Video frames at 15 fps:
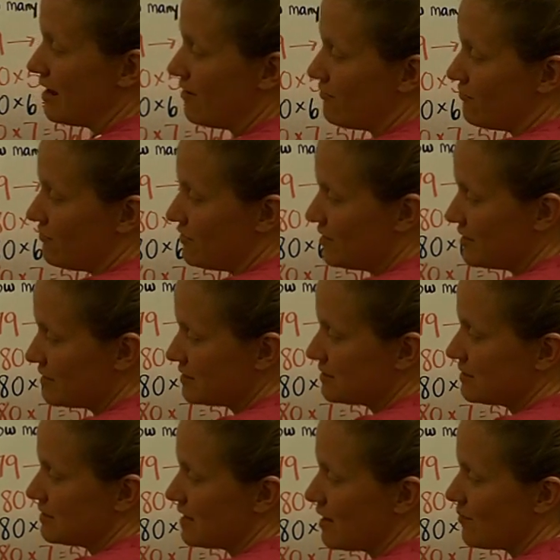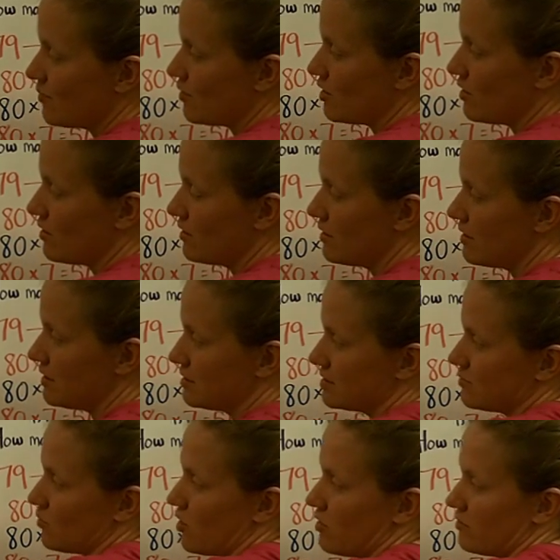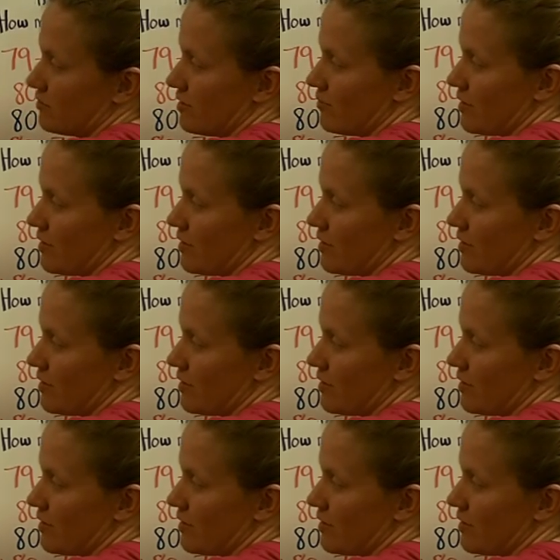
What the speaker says: If this number is smaller